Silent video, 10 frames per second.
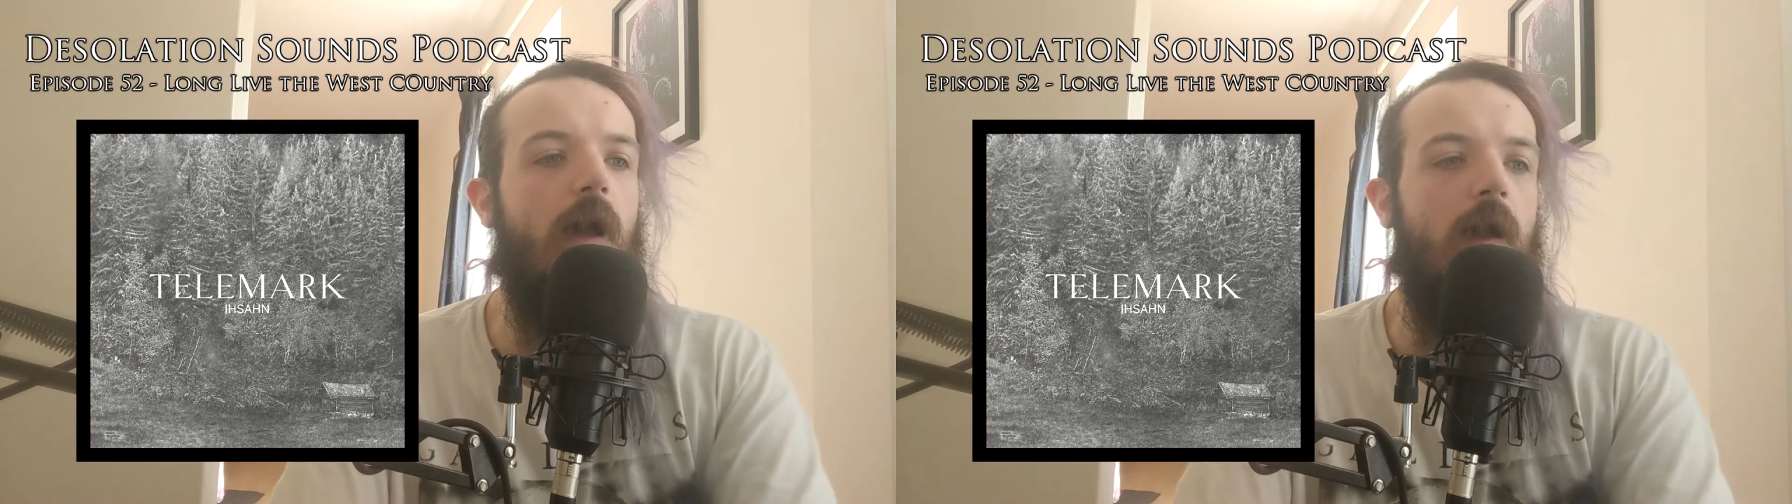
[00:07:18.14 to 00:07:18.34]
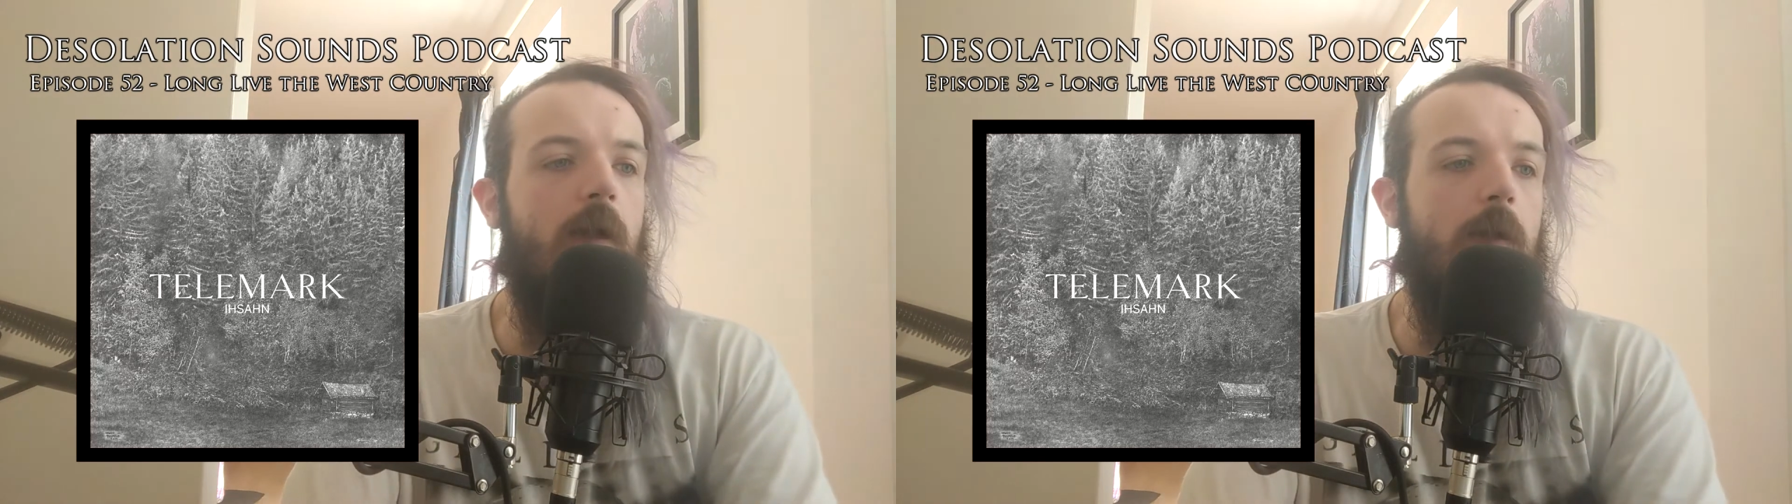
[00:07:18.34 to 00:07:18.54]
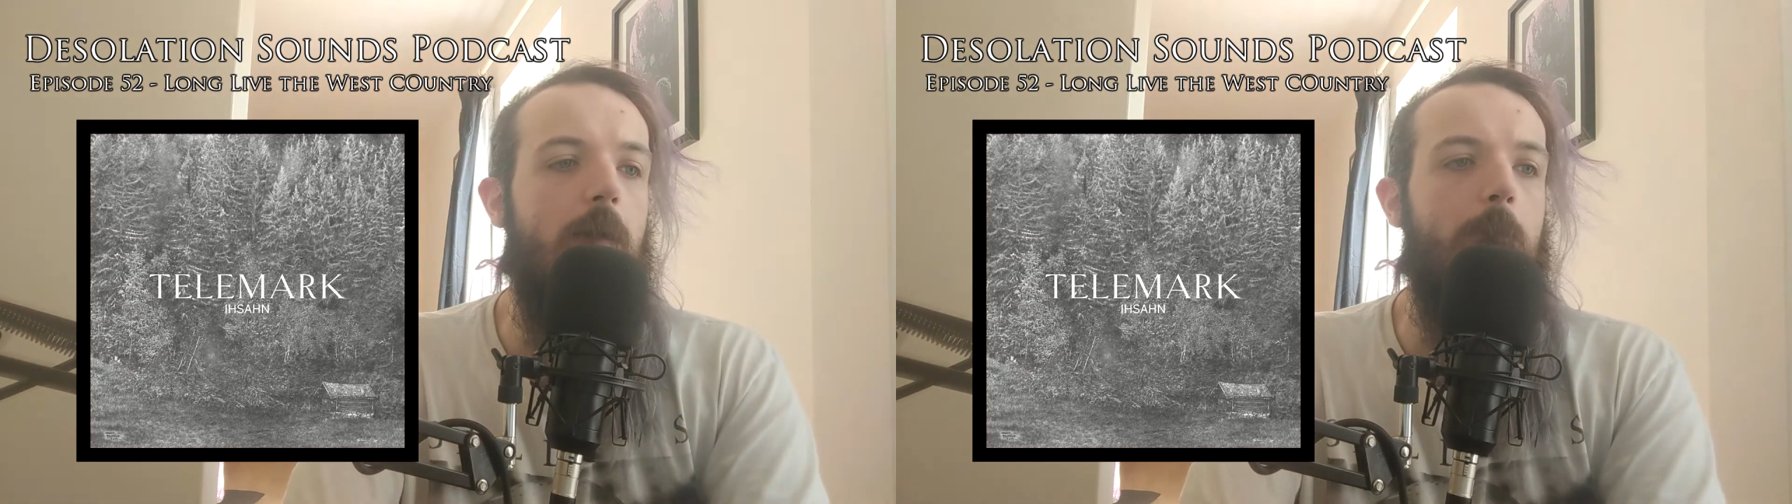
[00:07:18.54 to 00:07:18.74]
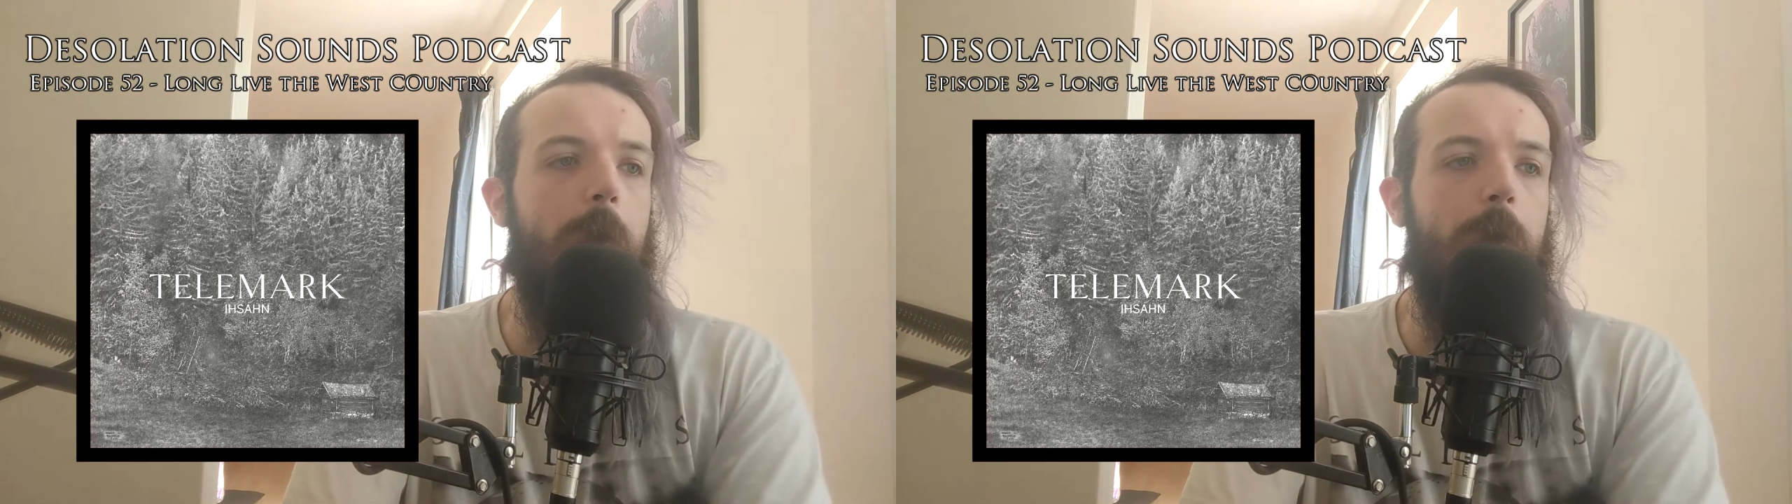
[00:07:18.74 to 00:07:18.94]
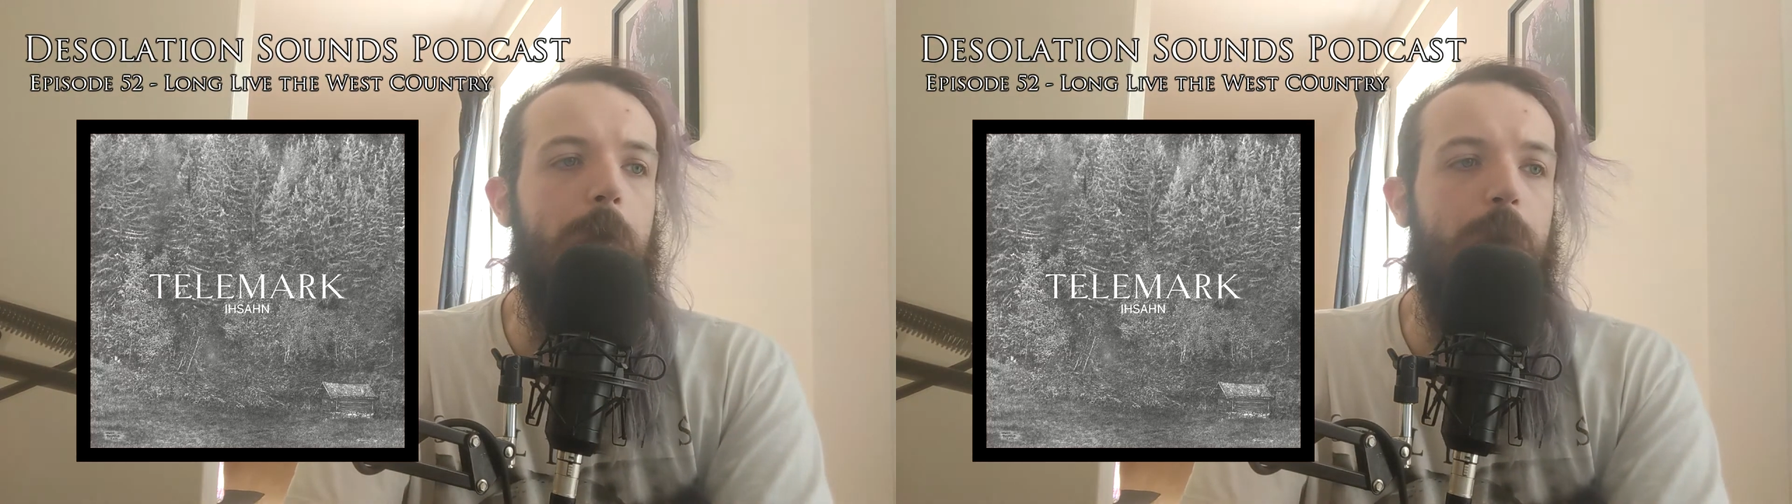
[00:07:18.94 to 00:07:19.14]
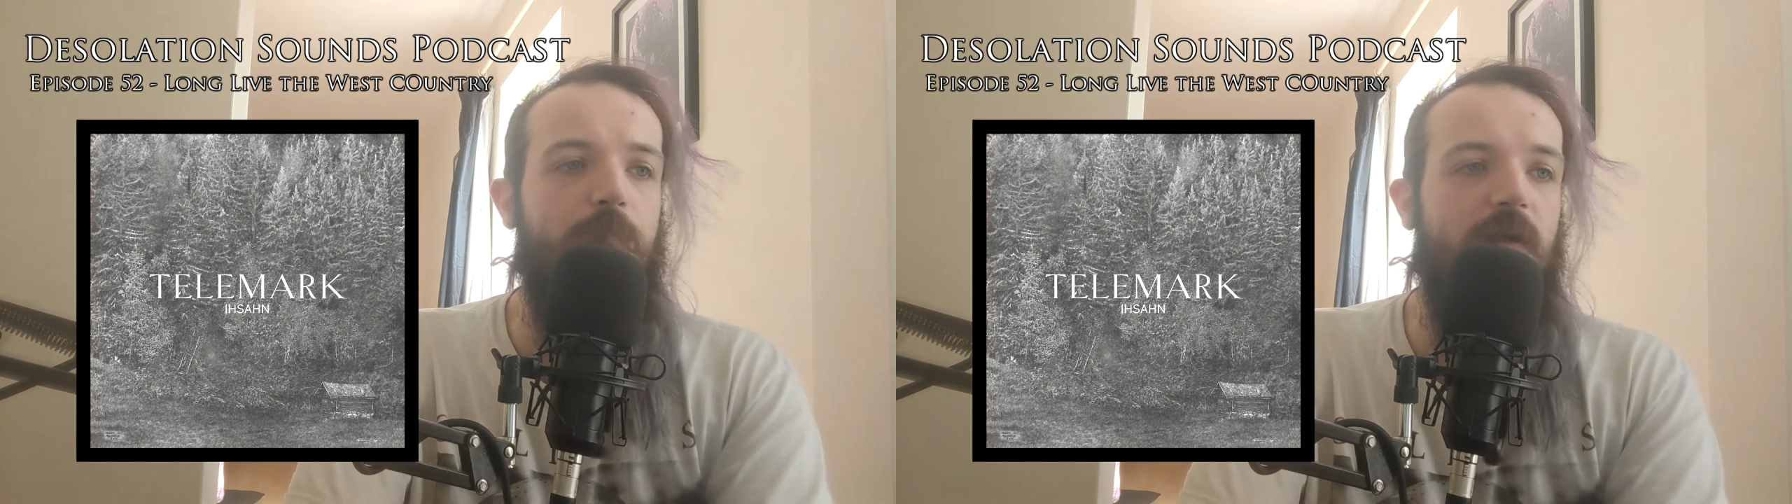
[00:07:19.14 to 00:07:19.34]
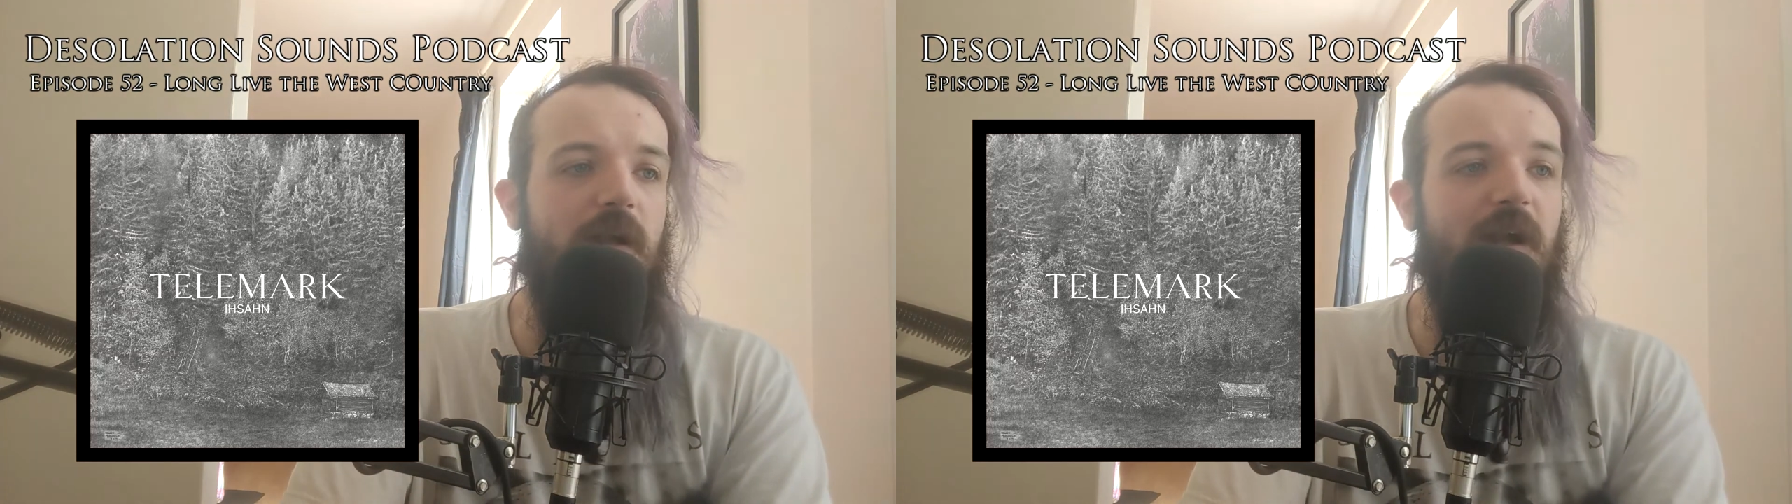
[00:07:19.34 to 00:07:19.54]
But yeah,